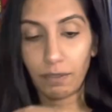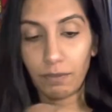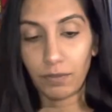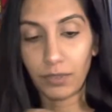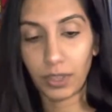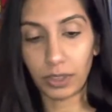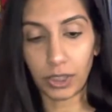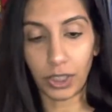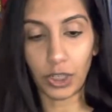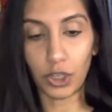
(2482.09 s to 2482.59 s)

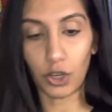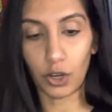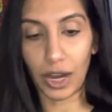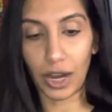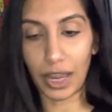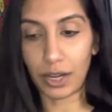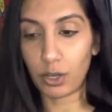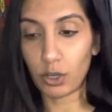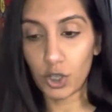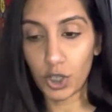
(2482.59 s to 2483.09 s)
feel in your
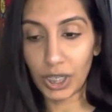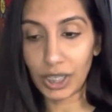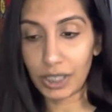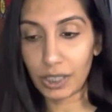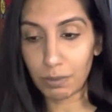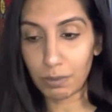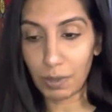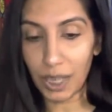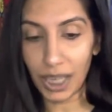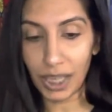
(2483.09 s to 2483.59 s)
energy
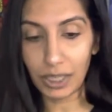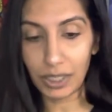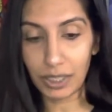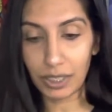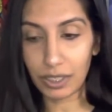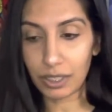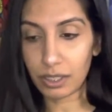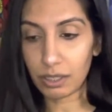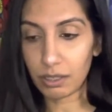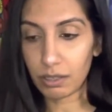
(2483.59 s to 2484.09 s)

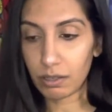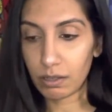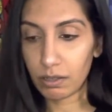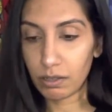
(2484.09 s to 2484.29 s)
space.